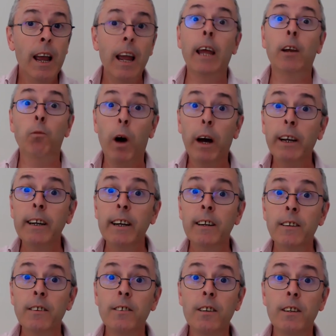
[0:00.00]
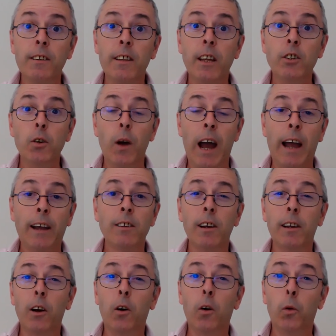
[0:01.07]
and what it is that you
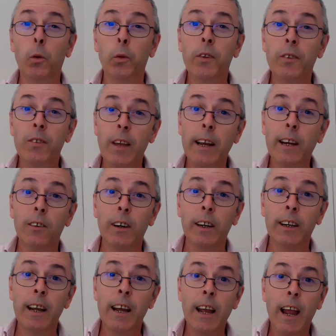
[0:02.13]
actually hold sacred